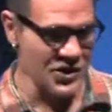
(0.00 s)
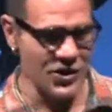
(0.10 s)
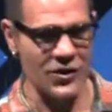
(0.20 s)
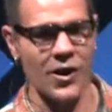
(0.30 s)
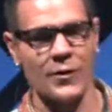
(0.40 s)
to
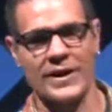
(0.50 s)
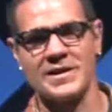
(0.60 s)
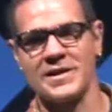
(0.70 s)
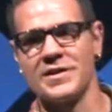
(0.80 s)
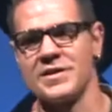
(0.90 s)
grow and
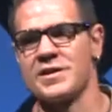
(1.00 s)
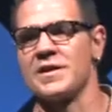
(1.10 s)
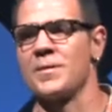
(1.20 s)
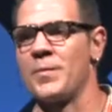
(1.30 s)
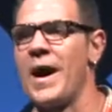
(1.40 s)
continue to see
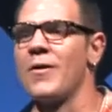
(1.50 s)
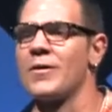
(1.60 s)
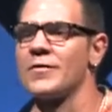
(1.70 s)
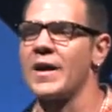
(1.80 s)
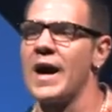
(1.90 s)
the power
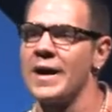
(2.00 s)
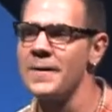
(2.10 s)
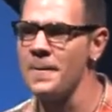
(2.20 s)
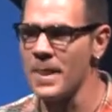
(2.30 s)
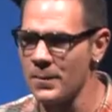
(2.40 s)
of God
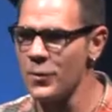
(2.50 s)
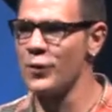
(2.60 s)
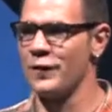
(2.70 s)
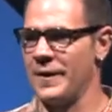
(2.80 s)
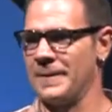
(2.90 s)

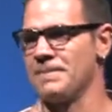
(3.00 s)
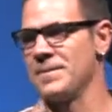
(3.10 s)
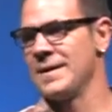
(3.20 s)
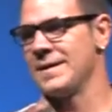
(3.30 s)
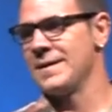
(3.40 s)
moving.
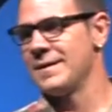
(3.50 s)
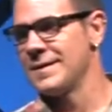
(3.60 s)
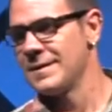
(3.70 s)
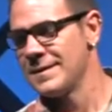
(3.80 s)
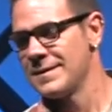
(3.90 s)

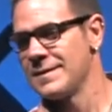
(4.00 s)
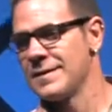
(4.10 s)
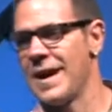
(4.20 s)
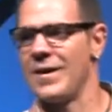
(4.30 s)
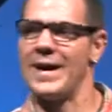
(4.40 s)
Now,